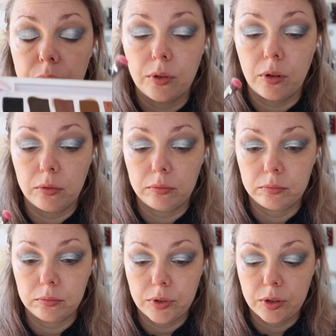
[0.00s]
so
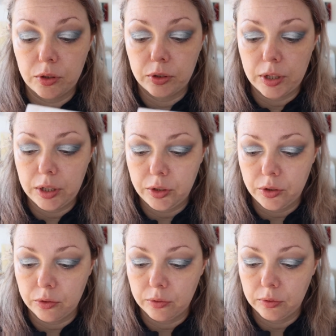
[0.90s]
it's not an
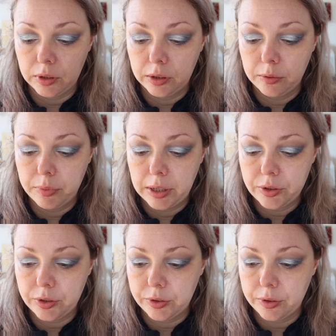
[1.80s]
issue that the
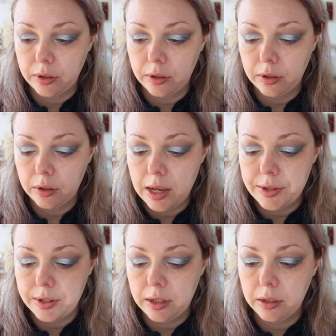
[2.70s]
brush
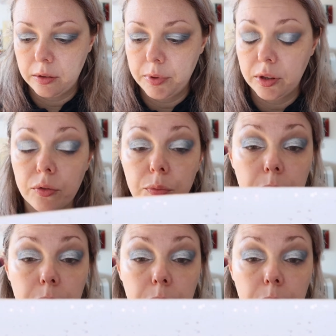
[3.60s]
has a little bit of